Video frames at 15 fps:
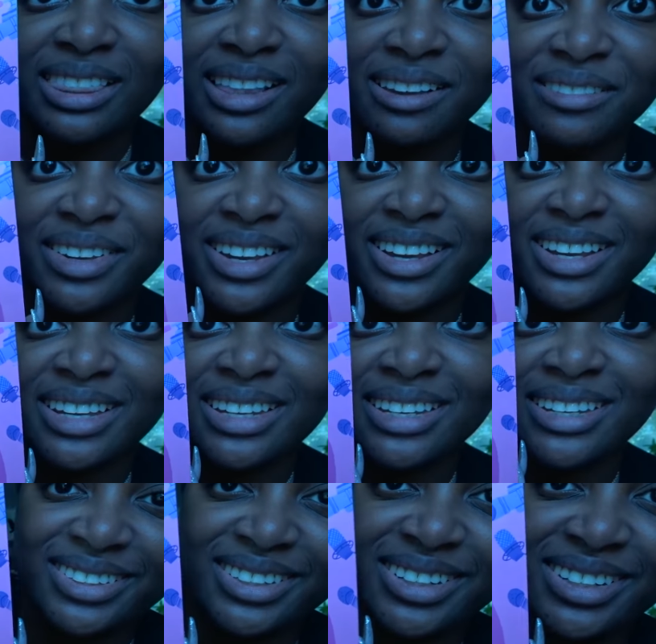loving,
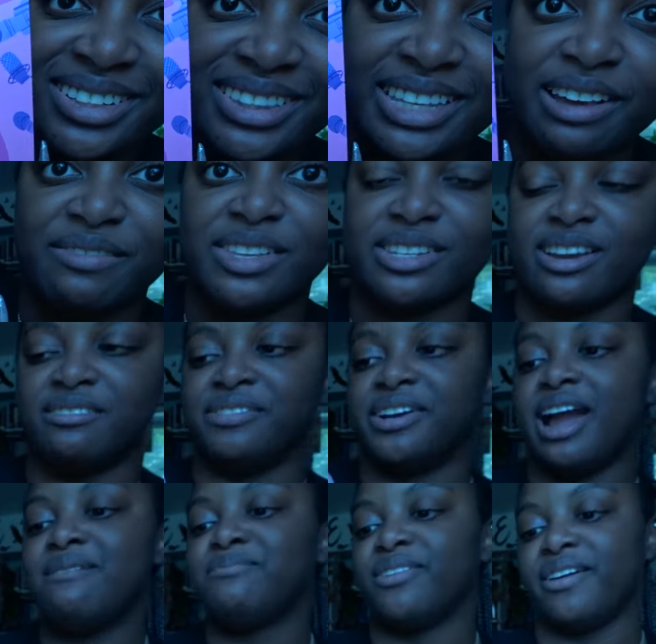love this cover.
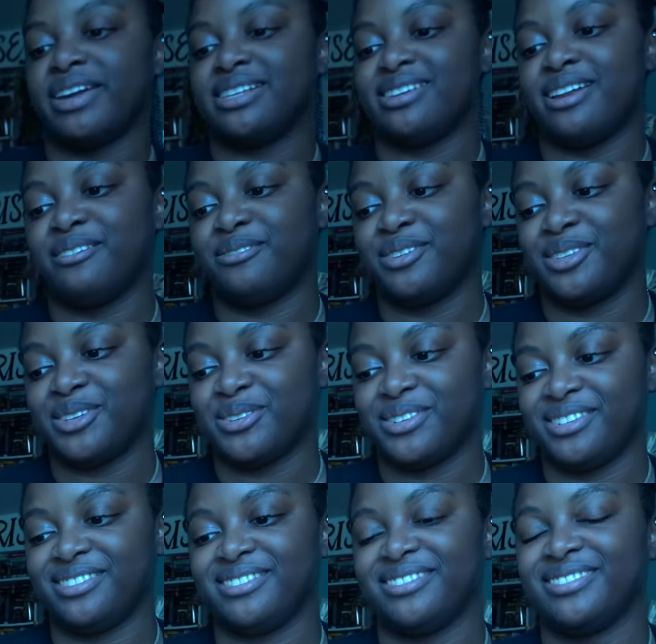I'm very excited for this
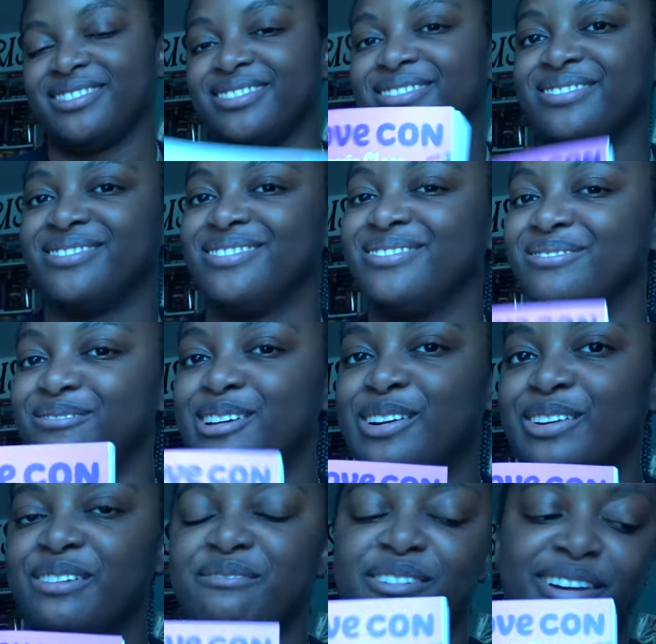one.
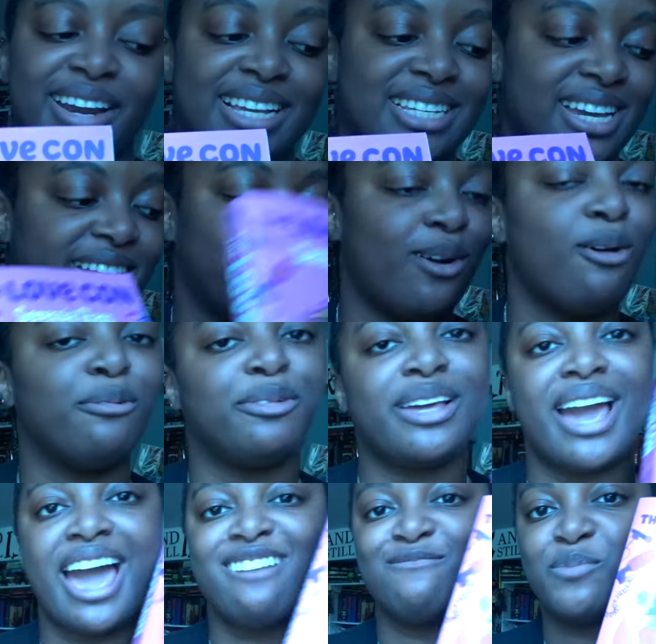Very, very excited. Hopefully
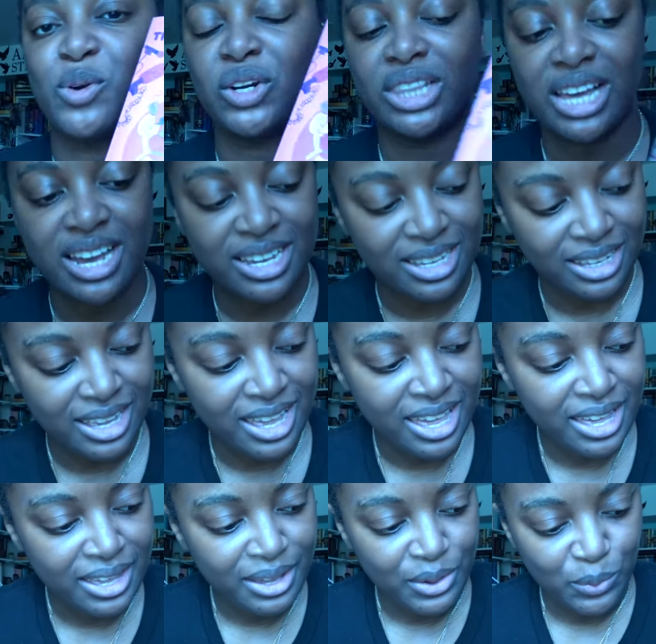I have more luck
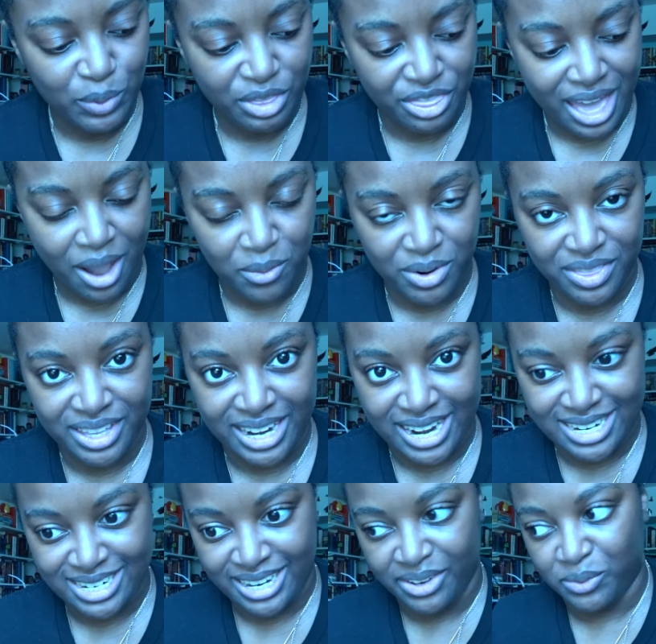with that one than I
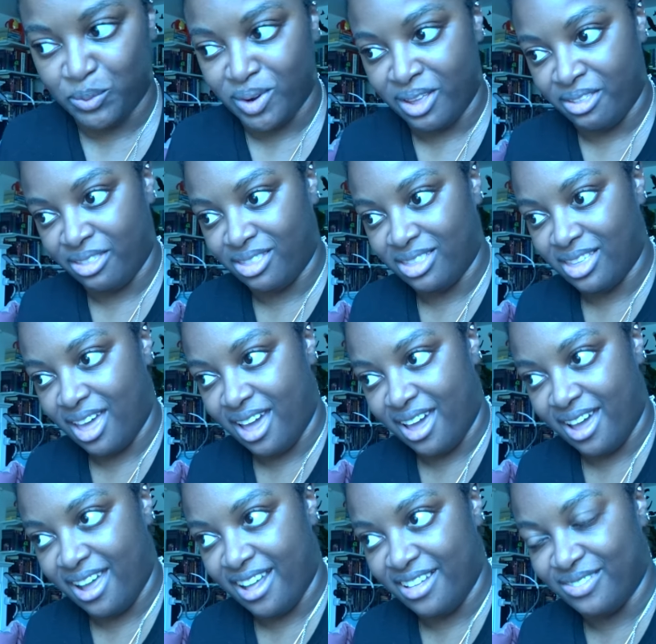did with
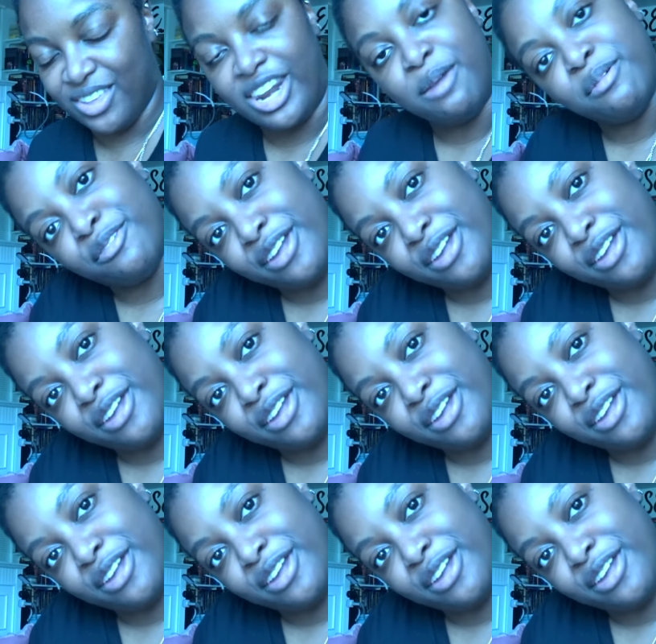uh, The Neighbor